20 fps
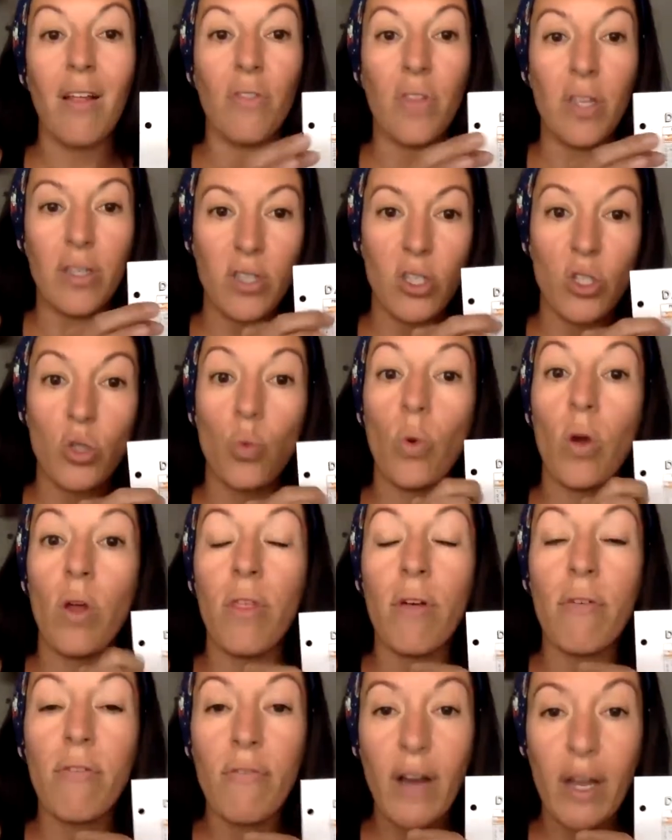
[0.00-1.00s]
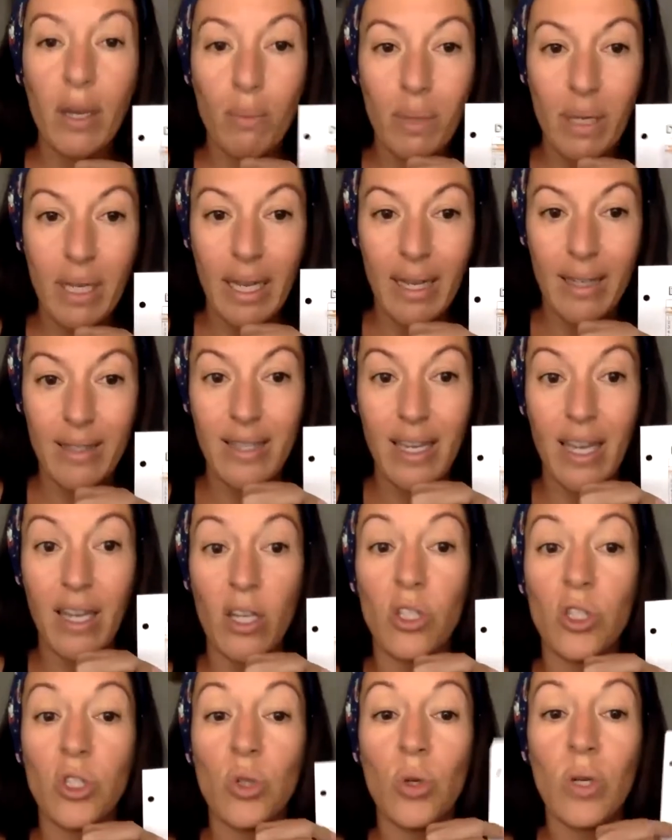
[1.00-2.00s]
This is where the fun begins. And
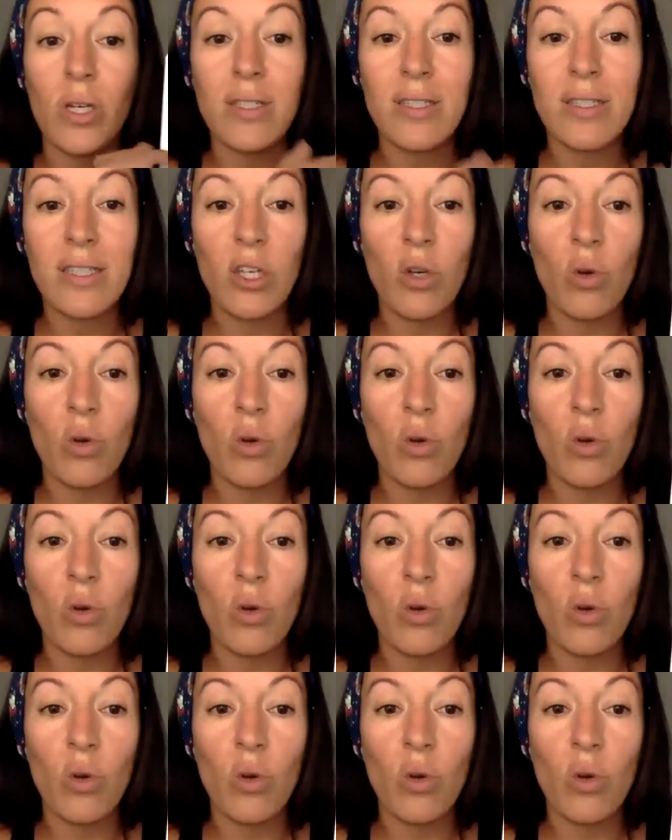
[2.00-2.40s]
as you can see,